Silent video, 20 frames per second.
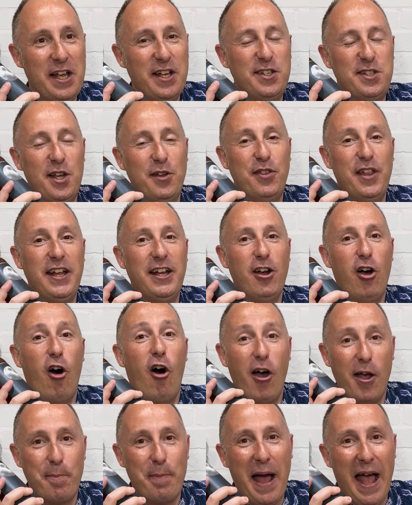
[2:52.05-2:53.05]
So think
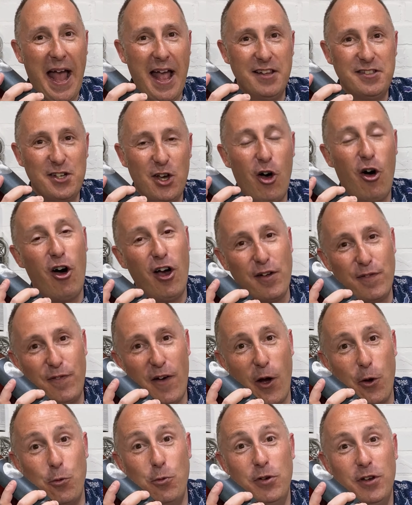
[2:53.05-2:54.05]
iPad,
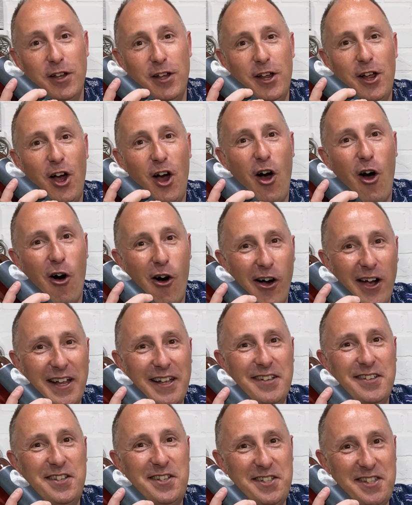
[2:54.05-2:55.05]
iPhone,
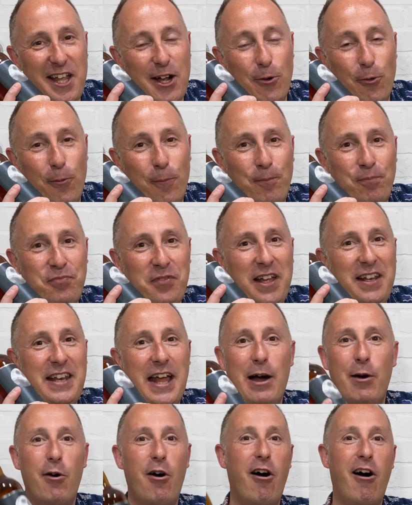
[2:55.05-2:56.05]
iStill.
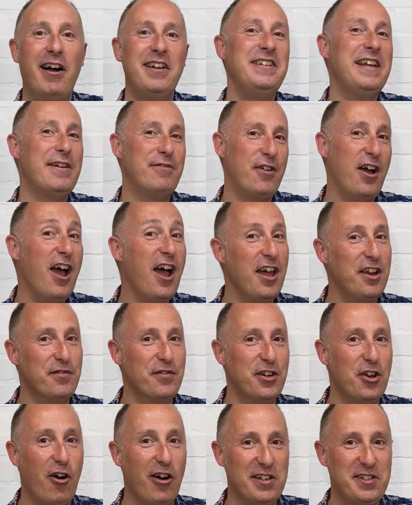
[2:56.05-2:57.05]
Now, I'd never heard
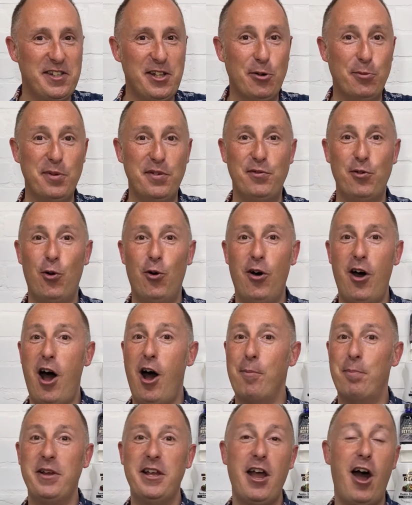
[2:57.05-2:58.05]
of an iStill before.
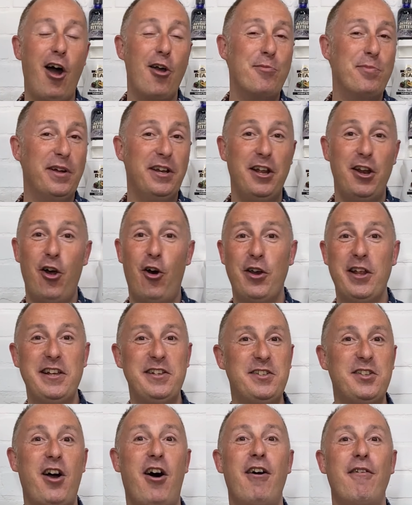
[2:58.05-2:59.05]
I'll be open and
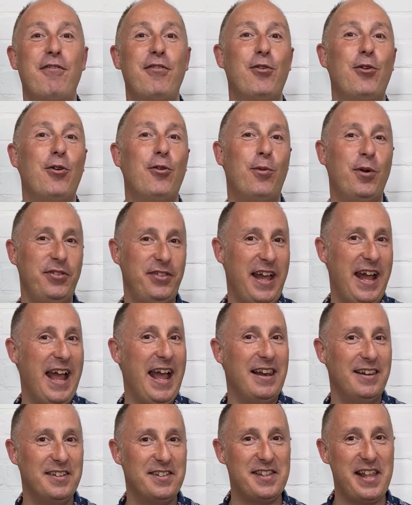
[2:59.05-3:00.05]
honest. I thought, what the
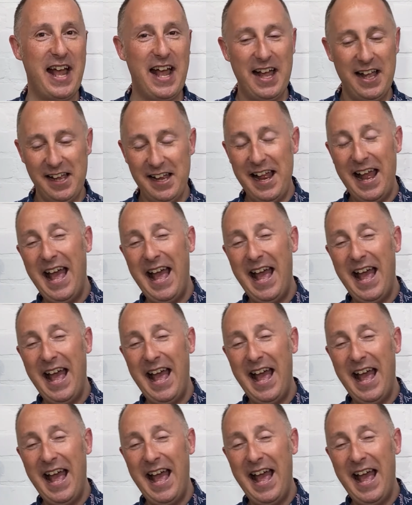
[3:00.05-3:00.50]
hell is that?